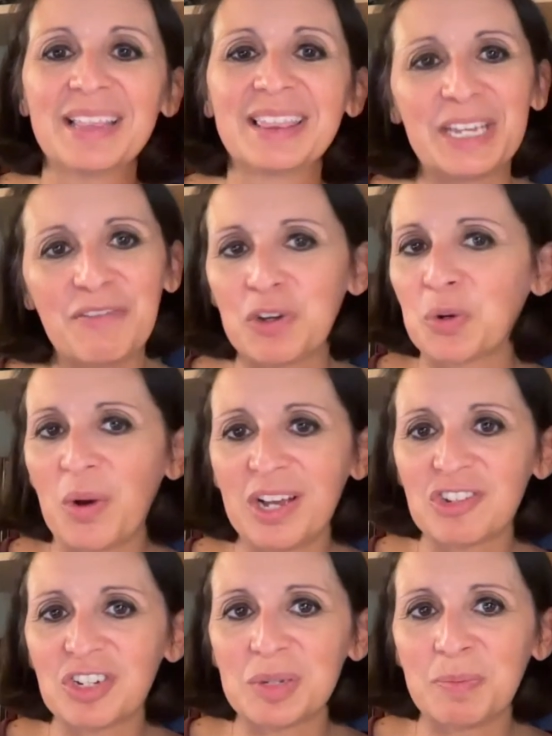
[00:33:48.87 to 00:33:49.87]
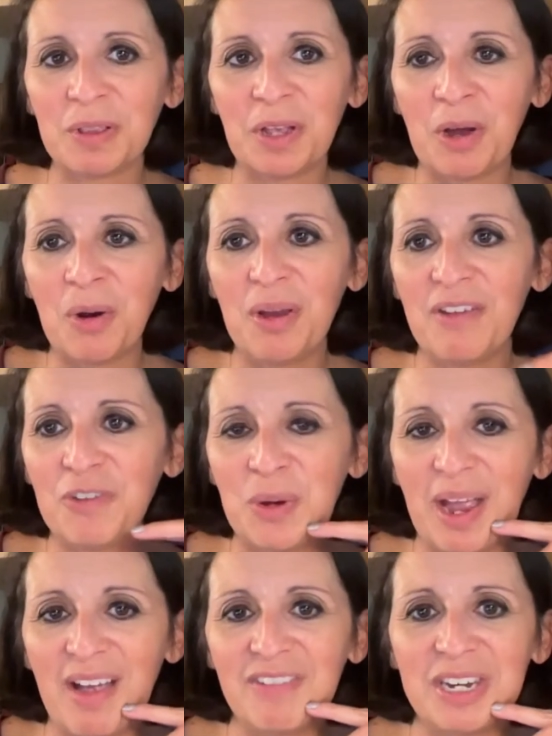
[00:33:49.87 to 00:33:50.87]
Leave your questions below if you
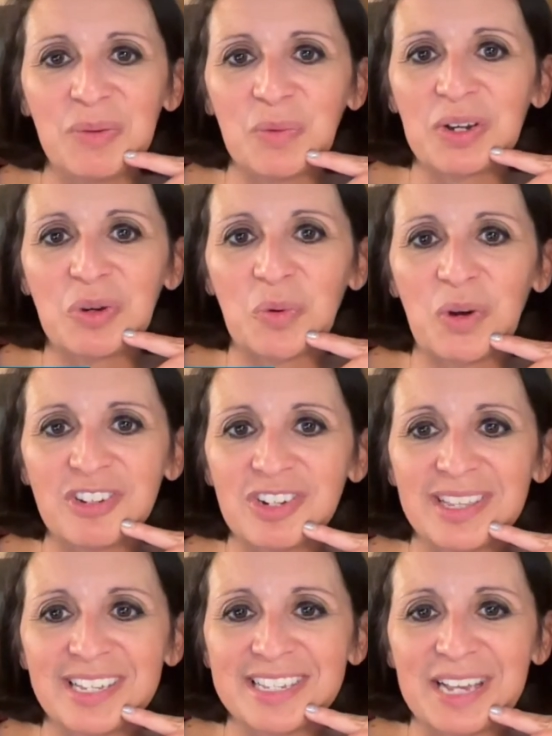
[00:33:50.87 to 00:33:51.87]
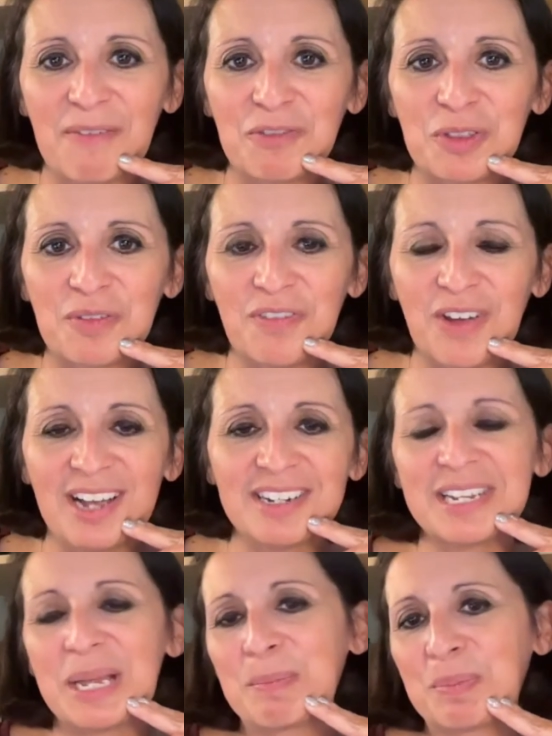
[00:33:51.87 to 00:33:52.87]
have any when you're watching this after the
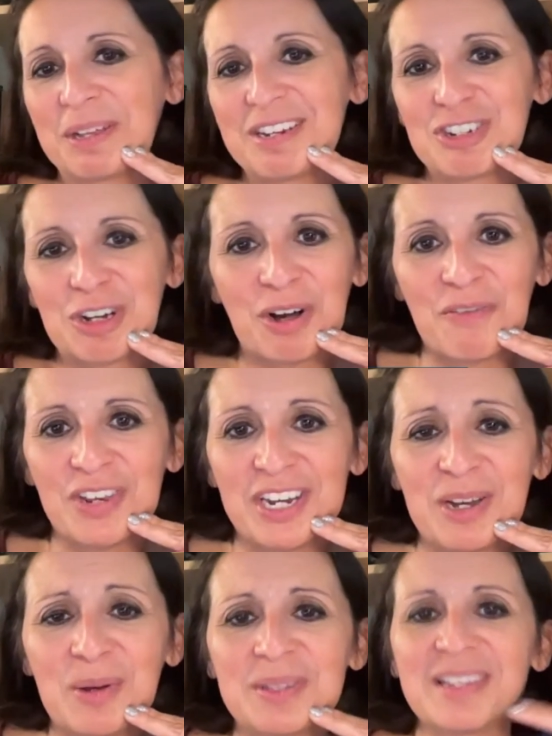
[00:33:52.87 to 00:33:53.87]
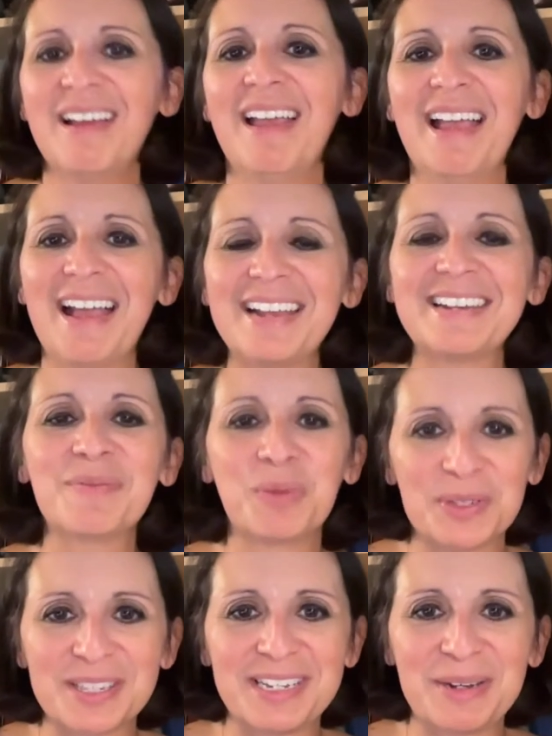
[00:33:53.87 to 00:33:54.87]
fact, and please share our videos, and
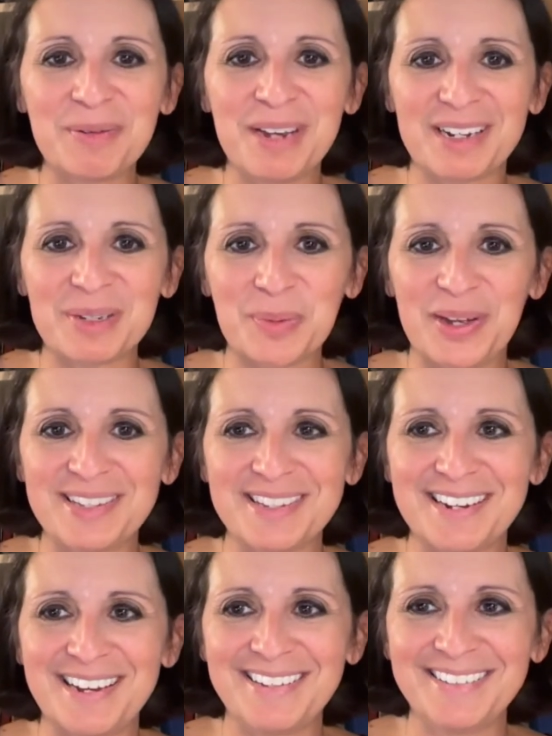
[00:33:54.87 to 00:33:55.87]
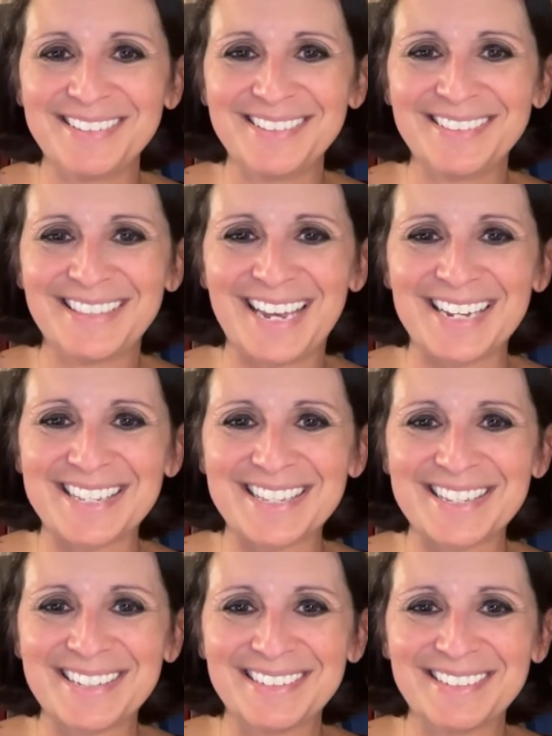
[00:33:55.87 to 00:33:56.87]
we'll see you next Wednesday. Thanks.